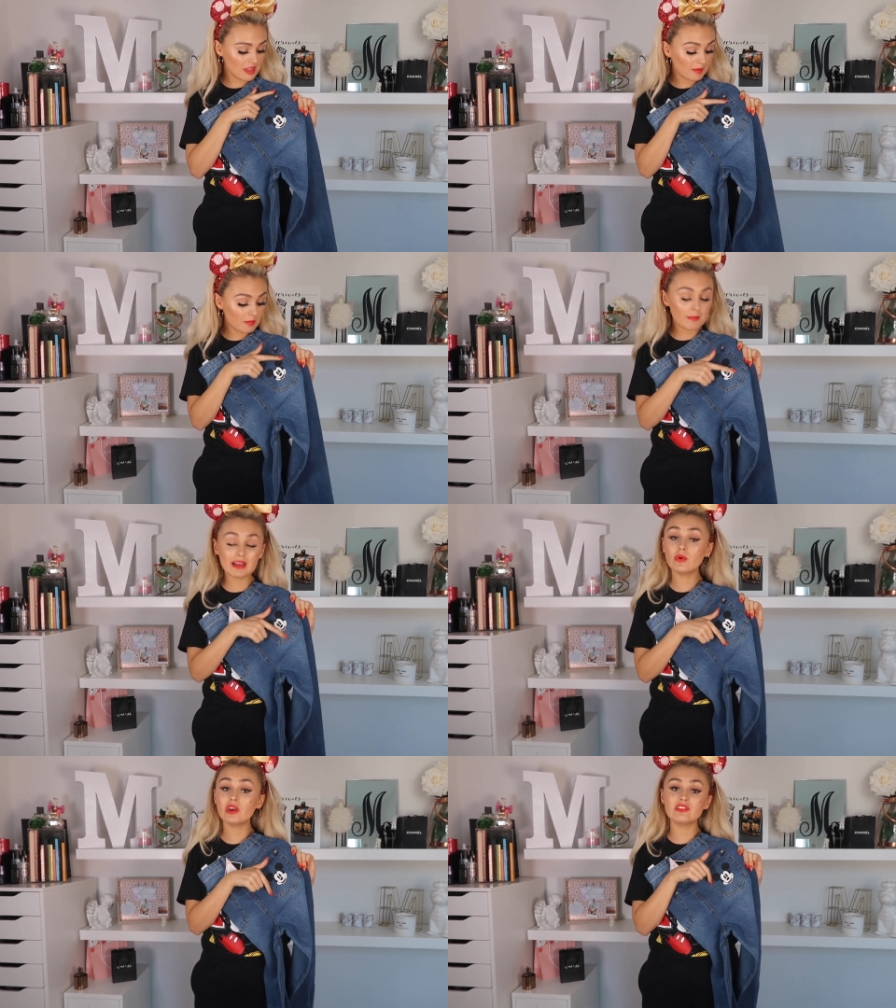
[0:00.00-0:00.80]
that people
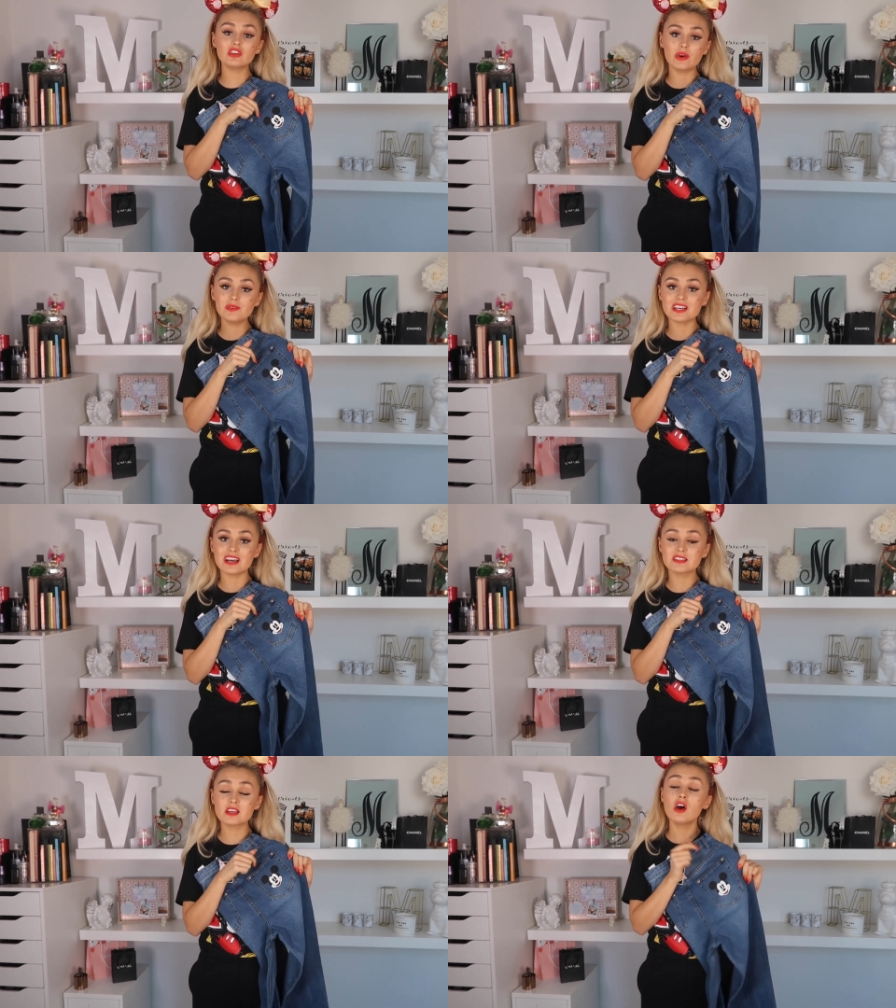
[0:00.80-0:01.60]
may not even
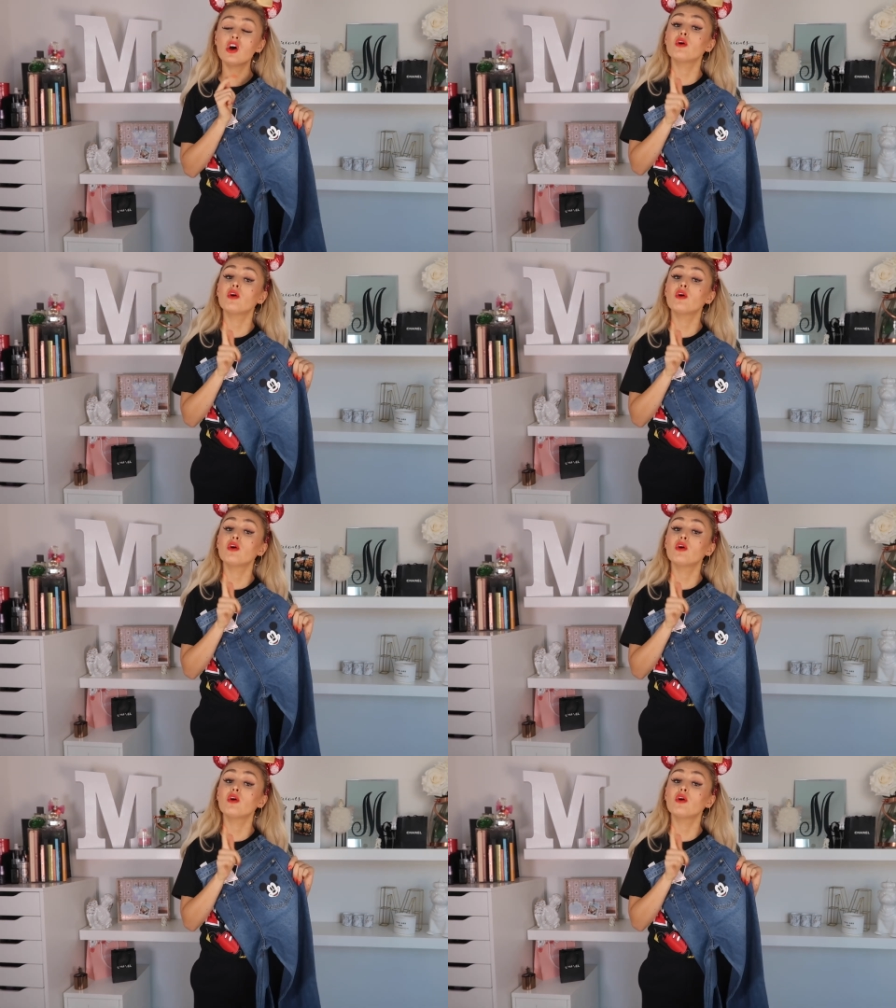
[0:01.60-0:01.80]
notice,